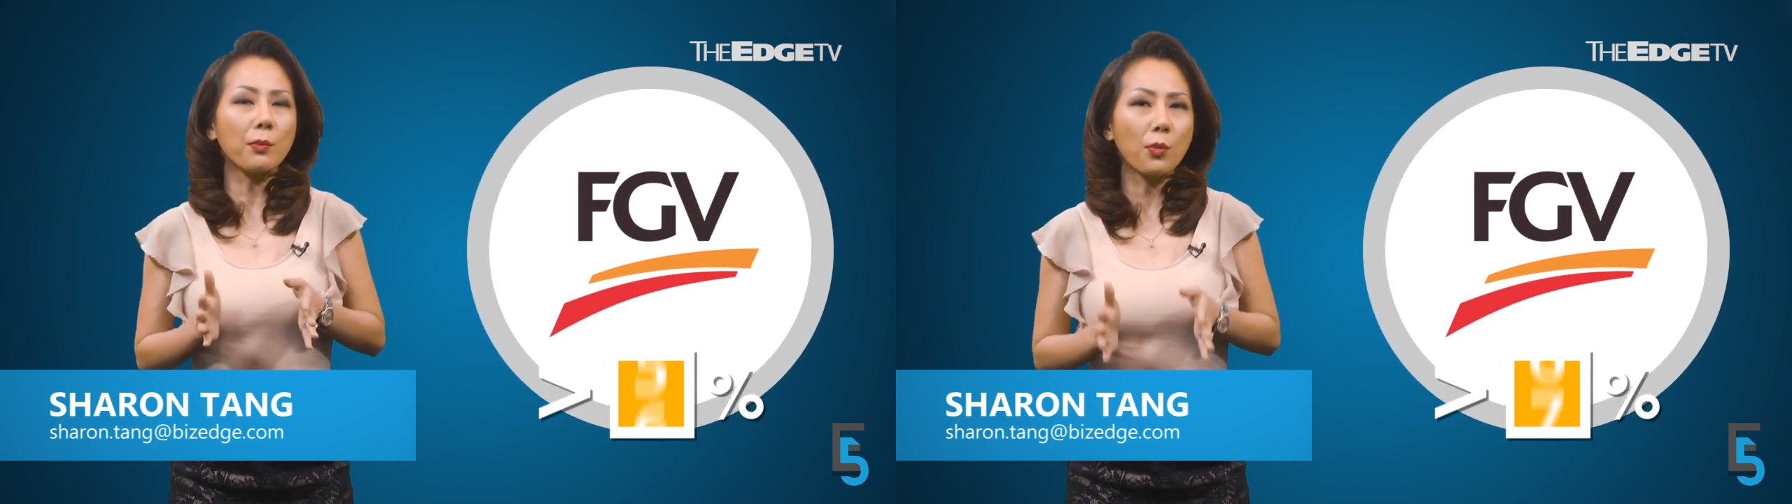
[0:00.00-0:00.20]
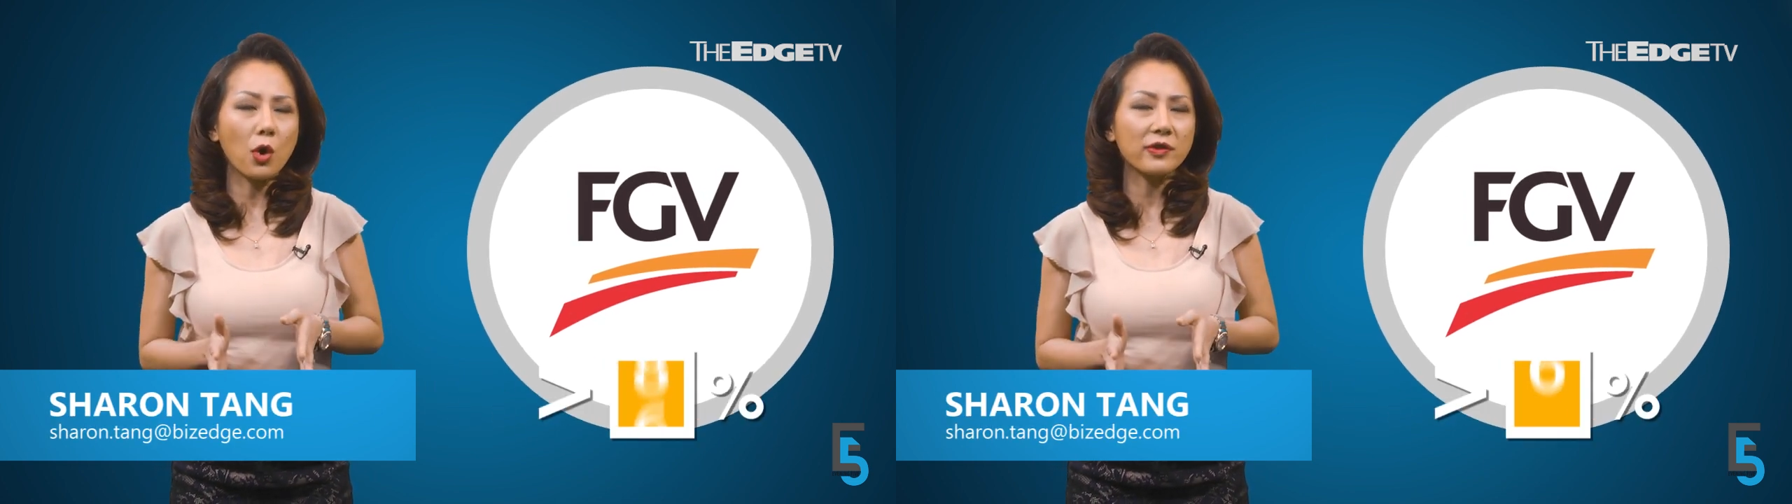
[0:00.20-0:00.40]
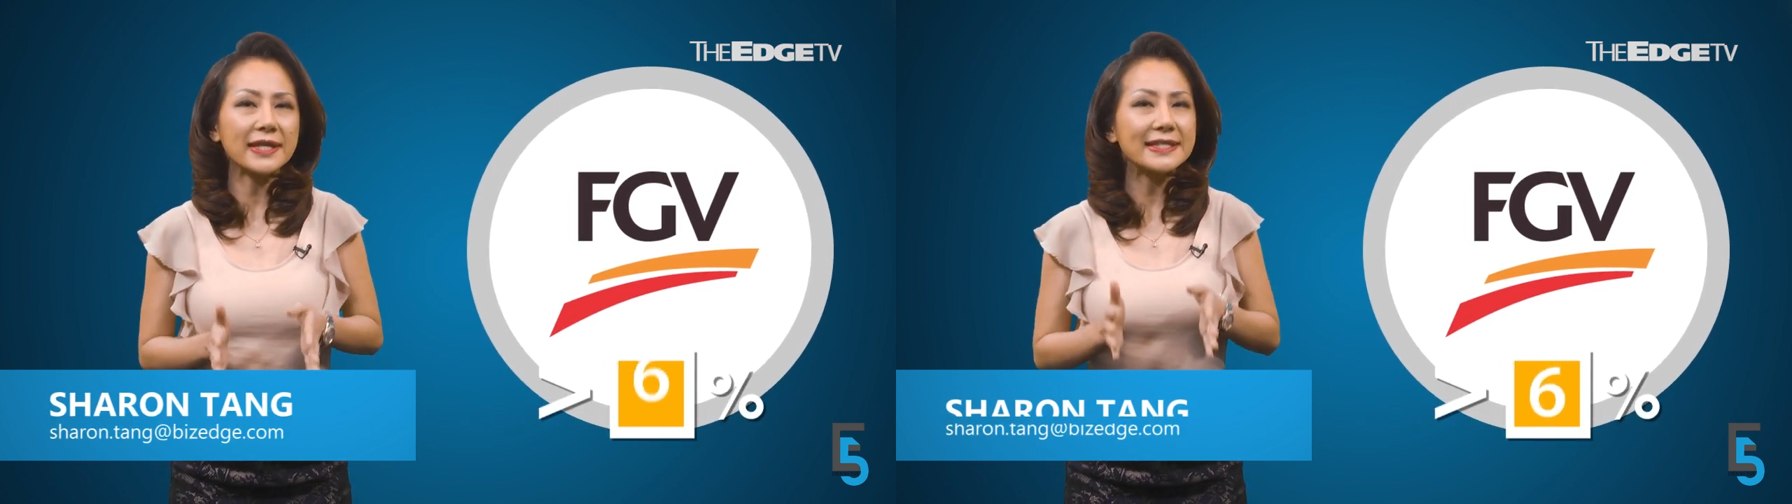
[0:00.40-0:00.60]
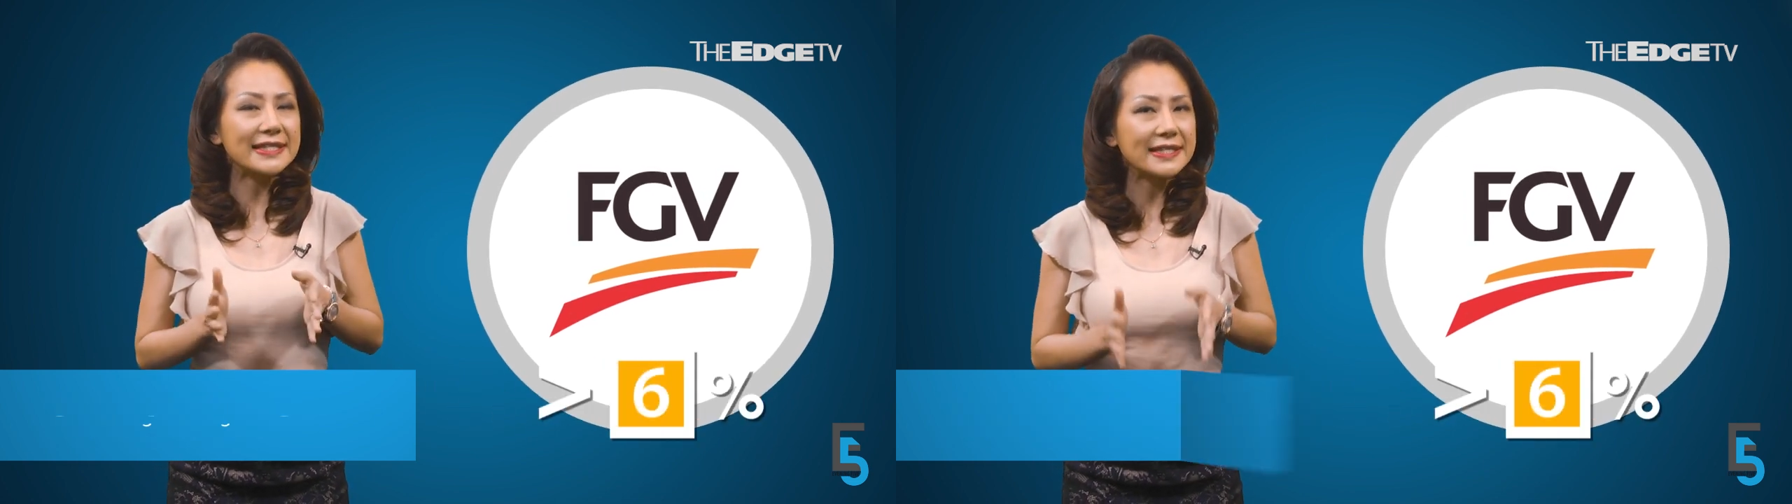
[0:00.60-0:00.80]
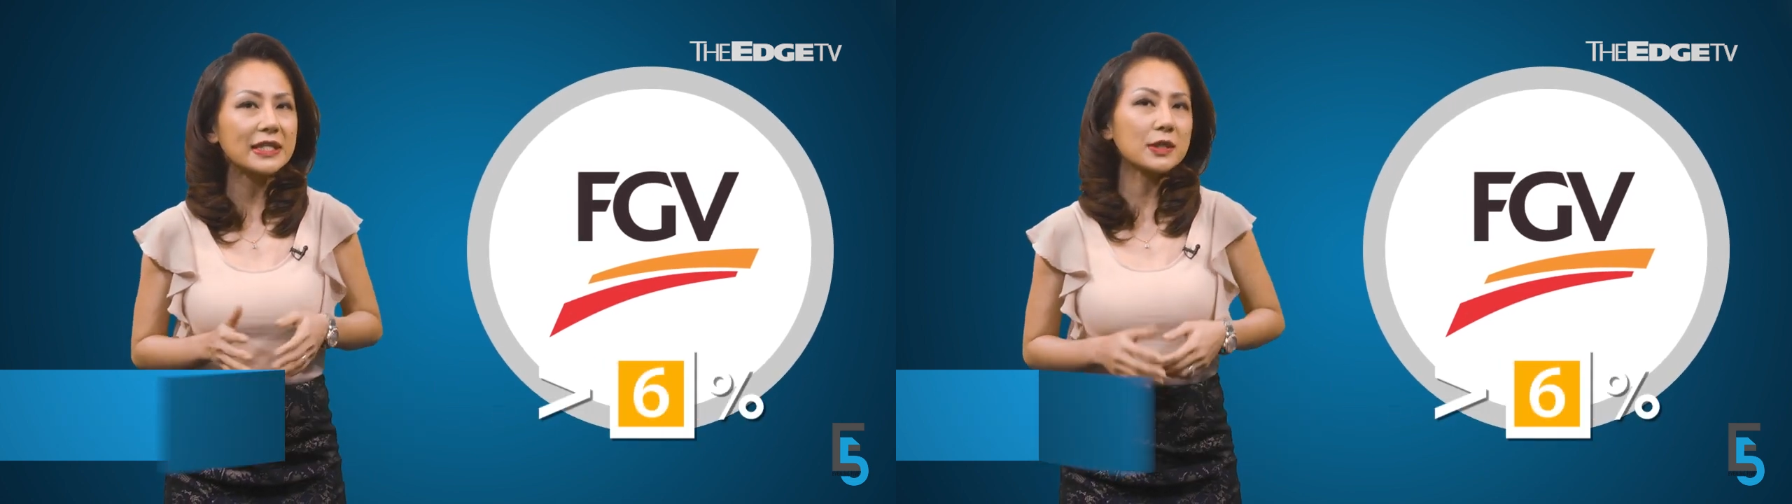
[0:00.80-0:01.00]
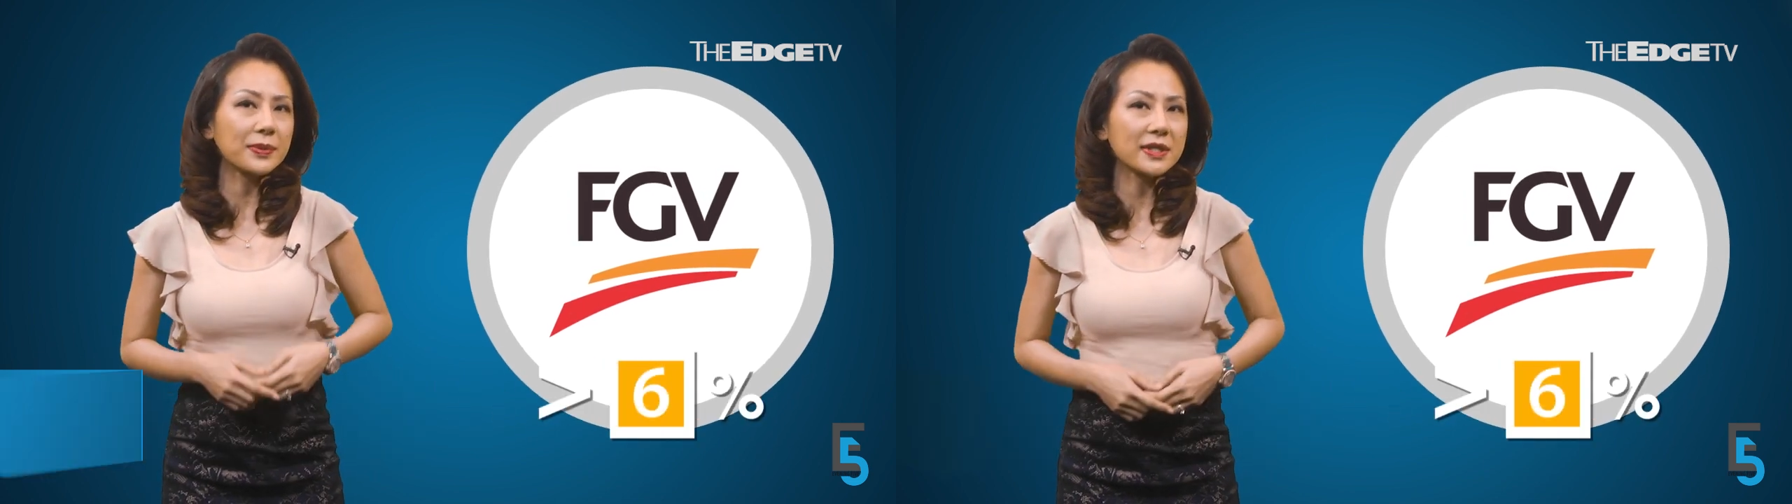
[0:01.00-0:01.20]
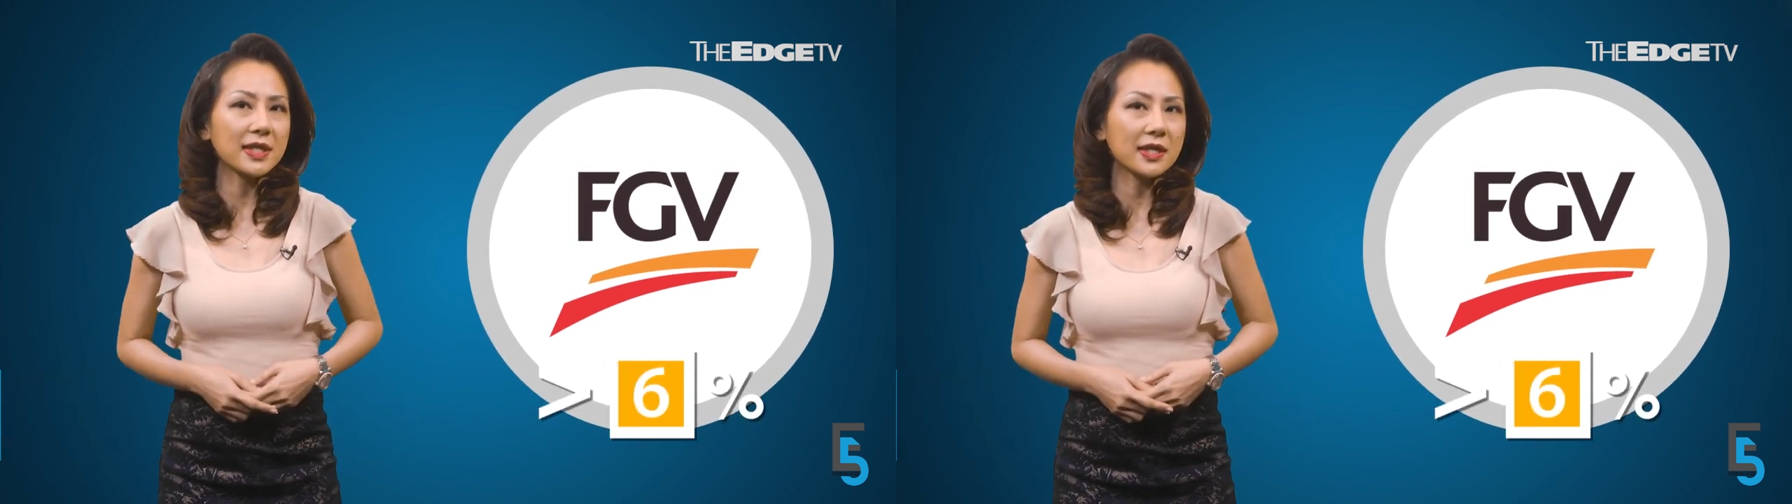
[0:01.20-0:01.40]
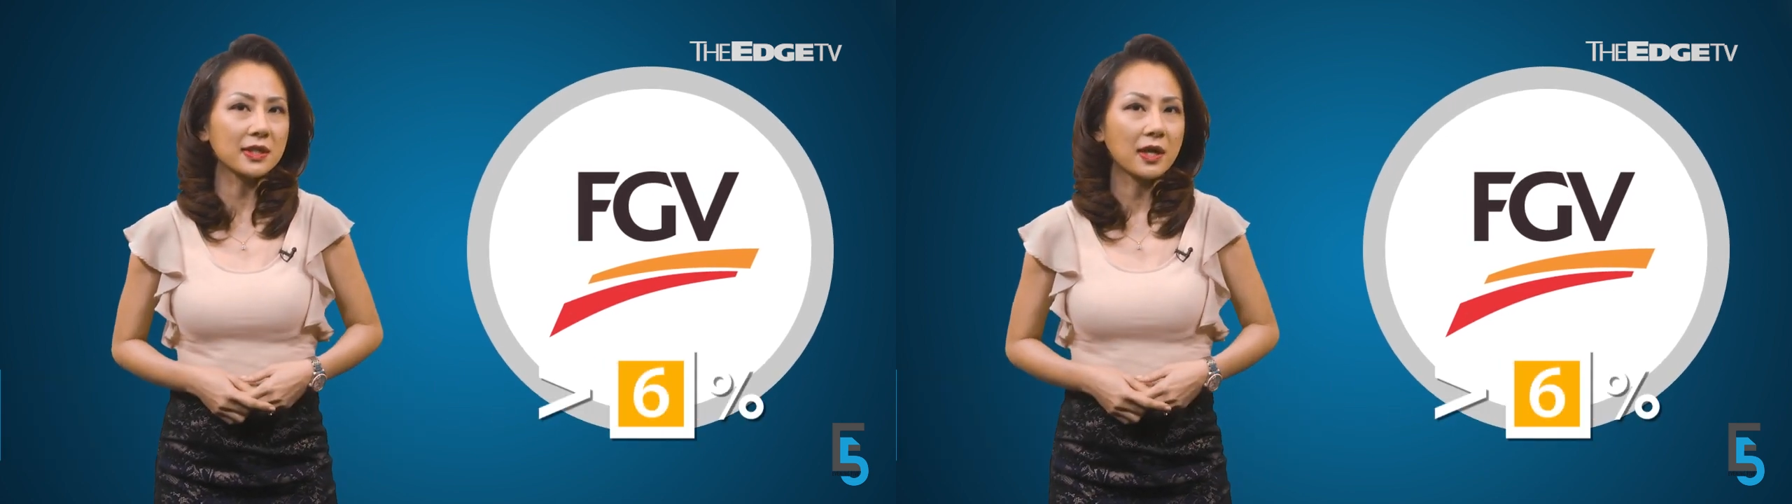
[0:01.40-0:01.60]
more than six
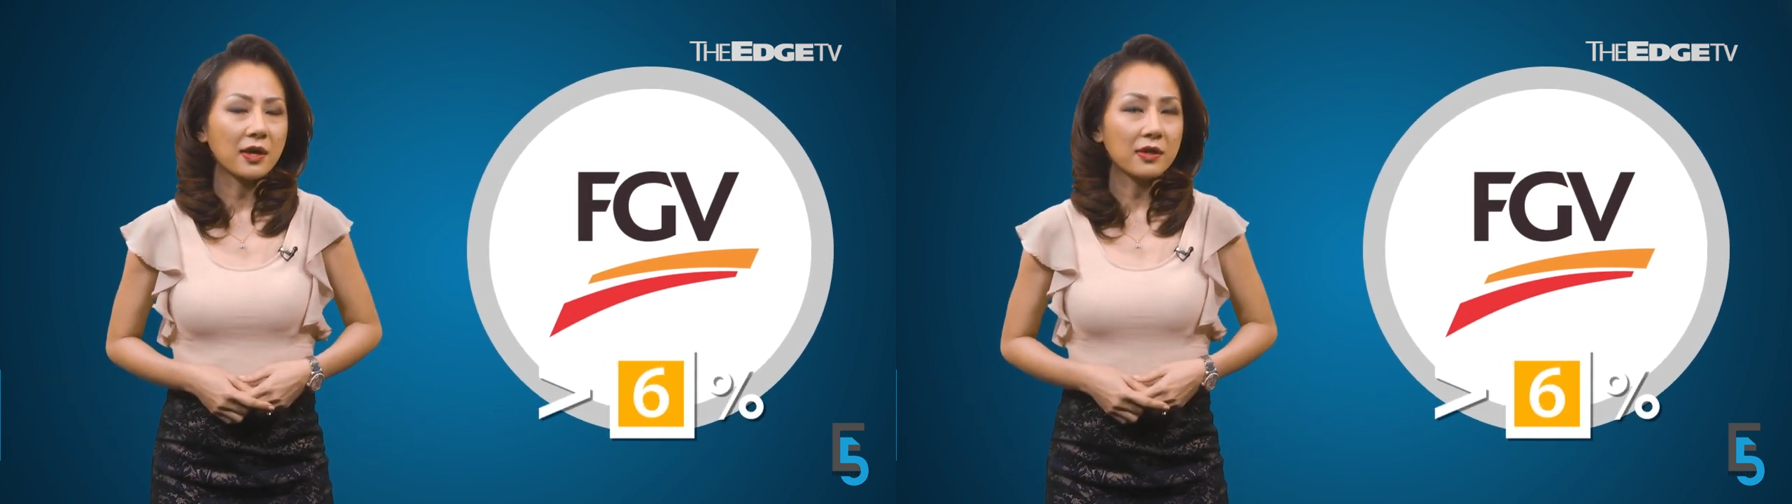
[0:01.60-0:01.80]
percent